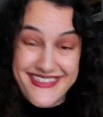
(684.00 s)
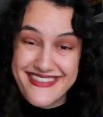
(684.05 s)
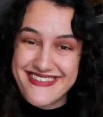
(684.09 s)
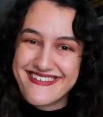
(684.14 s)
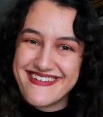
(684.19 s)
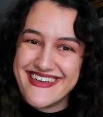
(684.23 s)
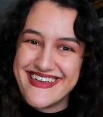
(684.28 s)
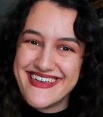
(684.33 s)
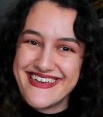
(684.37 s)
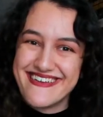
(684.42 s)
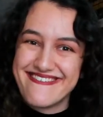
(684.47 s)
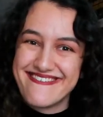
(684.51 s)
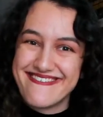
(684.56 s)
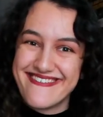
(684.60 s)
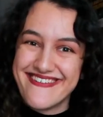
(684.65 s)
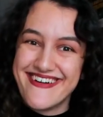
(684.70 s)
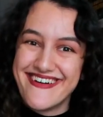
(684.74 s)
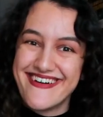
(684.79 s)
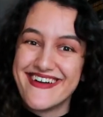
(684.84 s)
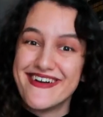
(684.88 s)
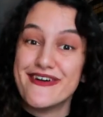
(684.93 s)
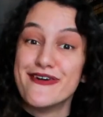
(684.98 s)
3,
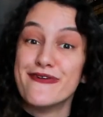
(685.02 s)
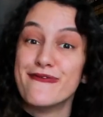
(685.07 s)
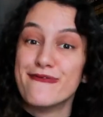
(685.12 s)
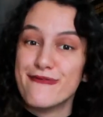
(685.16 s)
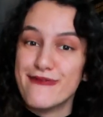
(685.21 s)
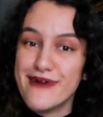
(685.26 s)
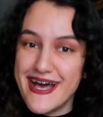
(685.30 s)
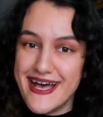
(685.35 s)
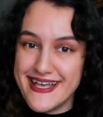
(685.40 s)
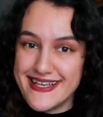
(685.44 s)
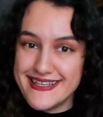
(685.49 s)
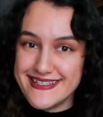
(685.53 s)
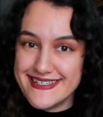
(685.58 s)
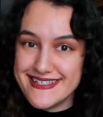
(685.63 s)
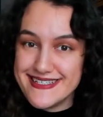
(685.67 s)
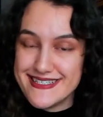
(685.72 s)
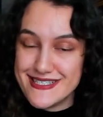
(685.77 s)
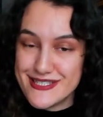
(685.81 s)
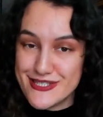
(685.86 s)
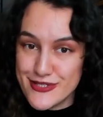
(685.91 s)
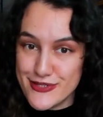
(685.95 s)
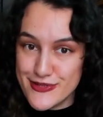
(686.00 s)
4,
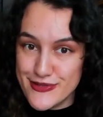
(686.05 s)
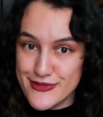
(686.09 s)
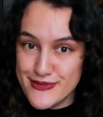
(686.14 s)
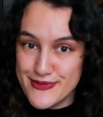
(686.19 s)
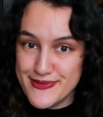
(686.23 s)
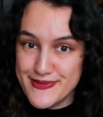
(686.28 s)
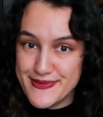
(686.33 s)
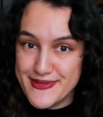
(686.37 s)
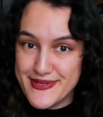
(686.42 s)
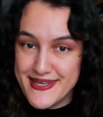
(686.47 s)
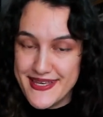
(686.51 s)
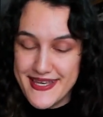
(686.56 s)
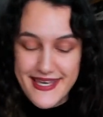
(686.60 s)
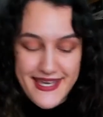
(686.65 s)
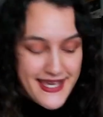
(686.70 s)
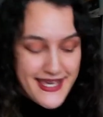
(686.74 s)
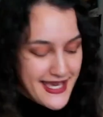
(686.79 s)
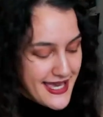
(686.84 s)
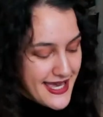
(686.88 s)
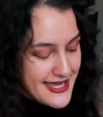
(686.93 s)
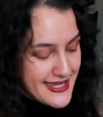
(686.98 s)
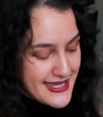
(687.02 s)
1, 2,
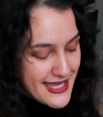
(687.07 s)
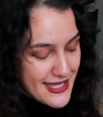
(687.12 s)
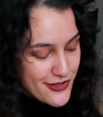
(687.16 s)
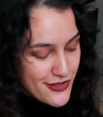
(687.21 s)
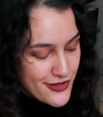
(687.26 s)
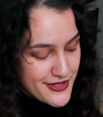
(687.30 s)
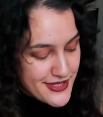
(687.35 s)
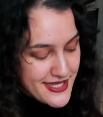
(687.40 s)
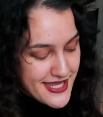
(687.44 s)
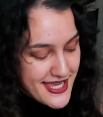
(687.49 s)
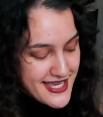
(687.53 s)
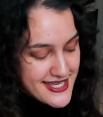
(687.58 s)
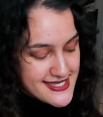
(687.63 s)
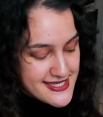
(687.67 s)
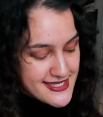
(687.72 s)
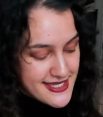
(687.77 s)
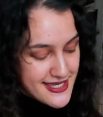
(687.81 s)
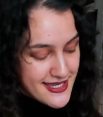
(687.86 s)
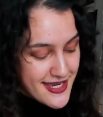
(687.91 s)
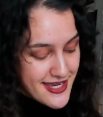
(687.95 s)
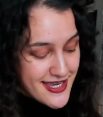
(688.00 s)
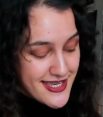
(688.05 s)
and then on the next
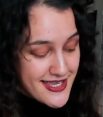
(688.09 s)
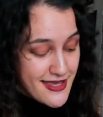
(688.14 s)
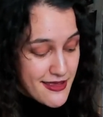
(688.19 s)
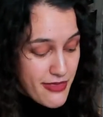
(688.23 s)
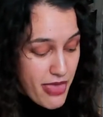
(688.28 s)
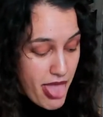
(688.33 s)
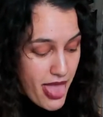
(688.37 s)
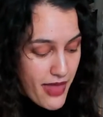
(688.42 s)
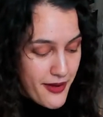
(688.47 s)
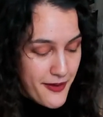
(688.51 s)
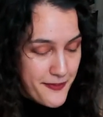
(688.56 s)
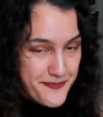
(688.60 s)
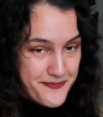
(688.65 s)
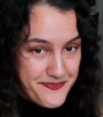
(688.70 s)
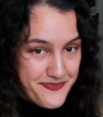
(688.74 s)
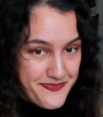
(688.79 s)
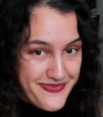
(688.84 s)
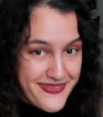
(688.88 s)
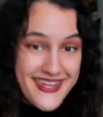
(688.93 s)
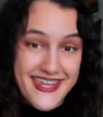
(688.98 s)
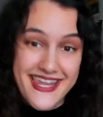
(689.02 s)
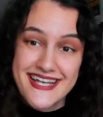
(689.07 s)
thing.
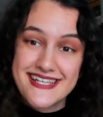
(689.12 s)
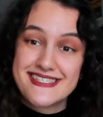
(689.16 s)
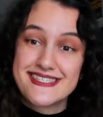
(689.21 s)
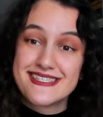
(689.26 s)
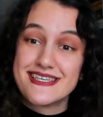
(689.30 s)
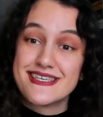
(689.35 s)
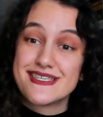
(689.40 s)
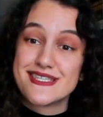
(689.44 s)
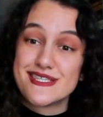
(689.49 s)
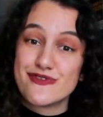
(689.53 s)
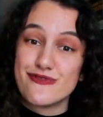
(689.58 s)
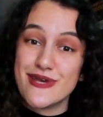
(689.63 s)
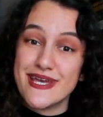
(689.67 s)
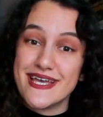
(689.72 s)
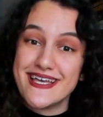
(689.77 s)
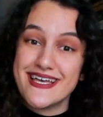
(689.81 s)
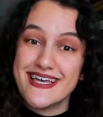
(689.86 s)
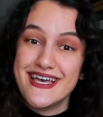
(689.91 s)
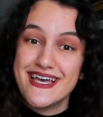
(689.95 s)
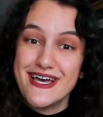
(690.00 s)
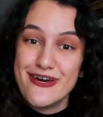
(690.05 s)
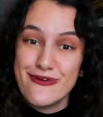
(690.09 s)
The next
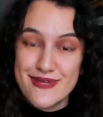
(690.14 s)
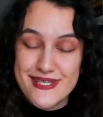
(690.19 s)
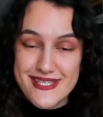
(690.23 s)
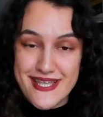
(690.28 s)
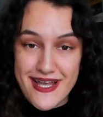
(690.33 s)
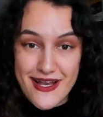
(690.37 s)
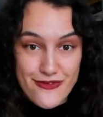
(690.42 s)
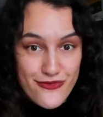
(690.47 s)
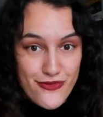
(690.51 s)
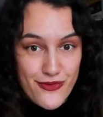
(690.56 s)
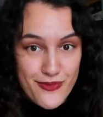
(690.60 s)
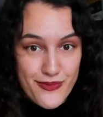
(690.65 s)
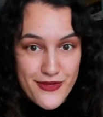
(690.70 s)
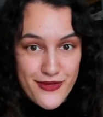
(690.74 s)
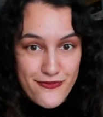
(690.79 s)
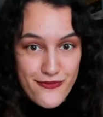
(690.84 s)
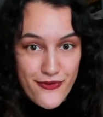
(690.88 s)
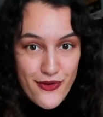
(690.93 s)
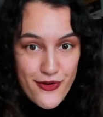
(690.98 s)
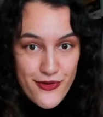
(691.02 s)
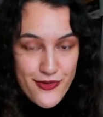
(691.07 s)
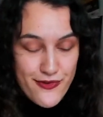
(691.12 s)
string, we start from the
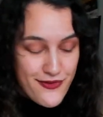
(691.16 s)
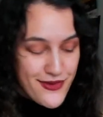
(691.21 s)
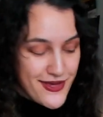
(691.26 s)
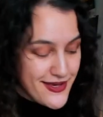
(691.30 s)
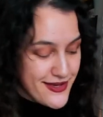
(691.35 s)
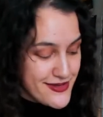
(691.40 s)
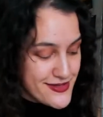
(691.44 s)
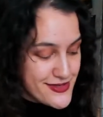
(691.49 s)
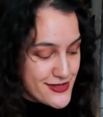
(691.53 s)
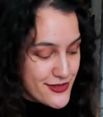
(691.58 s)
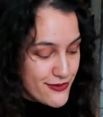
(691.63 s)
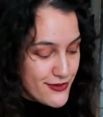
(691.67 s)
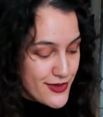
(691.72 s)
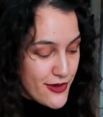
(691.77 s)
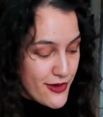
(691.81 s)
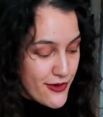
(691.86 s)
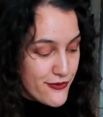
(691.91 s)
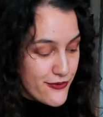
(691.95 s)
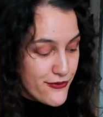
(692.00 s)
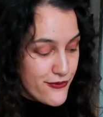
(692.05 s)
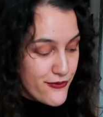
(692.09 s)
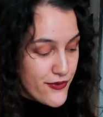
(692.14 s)
fourth finger. So we
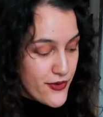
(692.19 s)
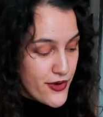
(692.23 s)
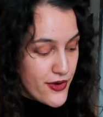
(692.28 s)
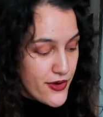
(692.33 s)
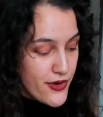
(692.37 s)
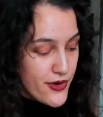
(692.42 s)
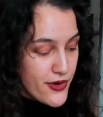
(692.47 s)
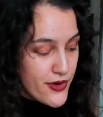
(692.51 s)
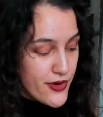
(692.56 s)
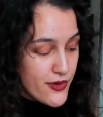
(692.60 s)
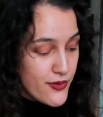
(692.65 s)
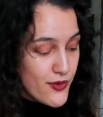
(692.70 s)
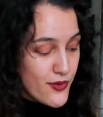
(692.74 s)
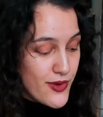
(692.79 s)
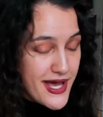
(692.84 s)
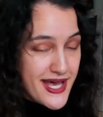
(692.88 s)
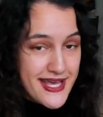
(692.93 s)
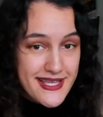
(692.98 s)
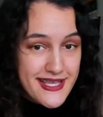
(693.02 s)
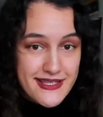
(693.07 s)
go 4, 1,